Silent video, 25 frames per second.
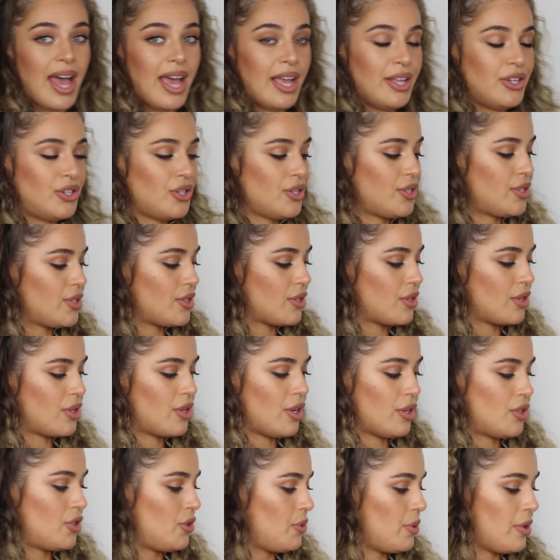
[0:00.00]
I just
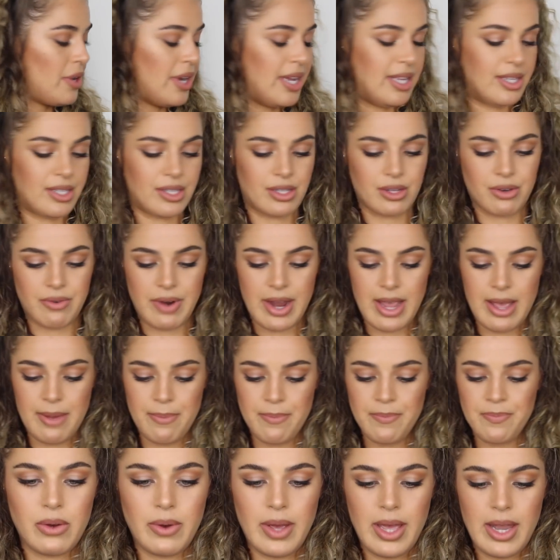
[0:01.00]
got to her
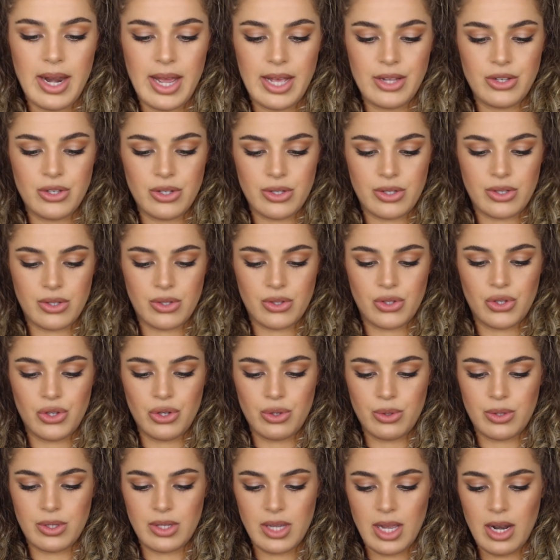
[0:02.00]
Instagram and I just
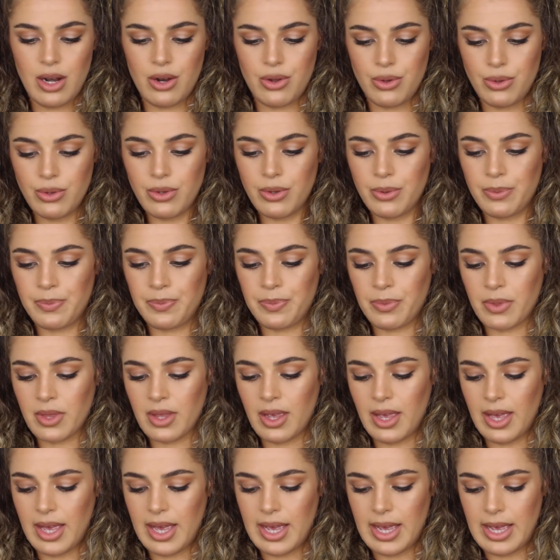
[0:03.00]
choose a look
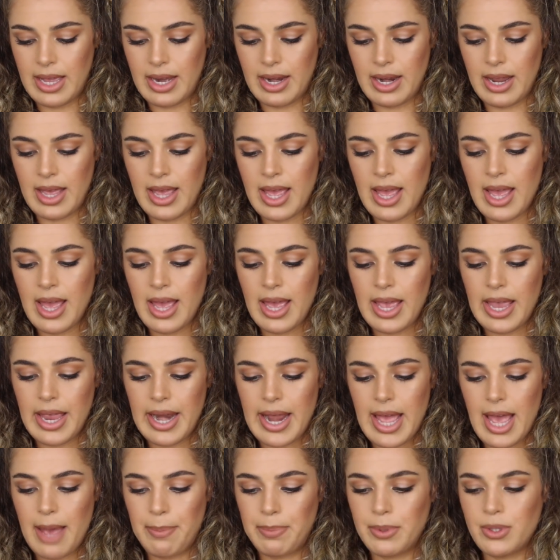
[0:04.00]
and
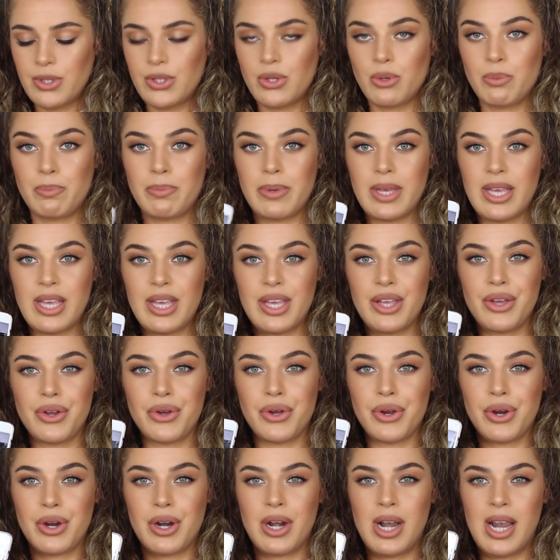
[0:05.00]
it happened to be
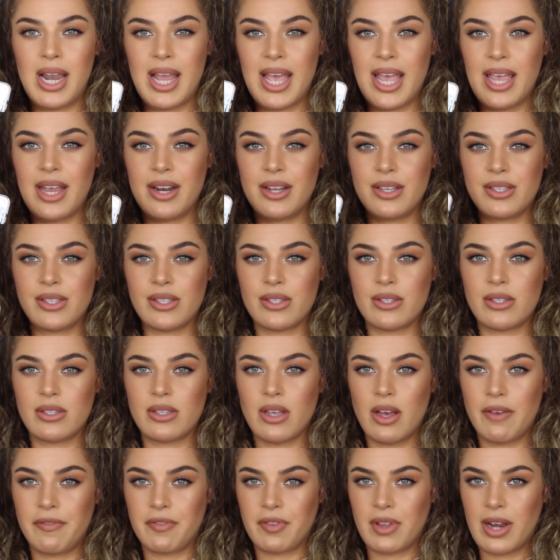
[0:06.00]
her latest
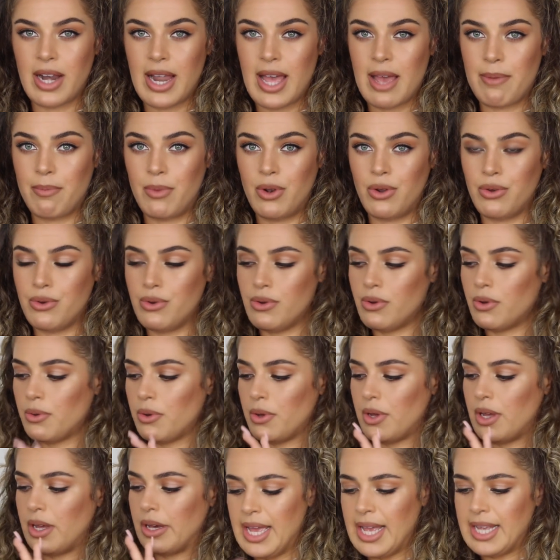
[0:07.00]
soft glam look.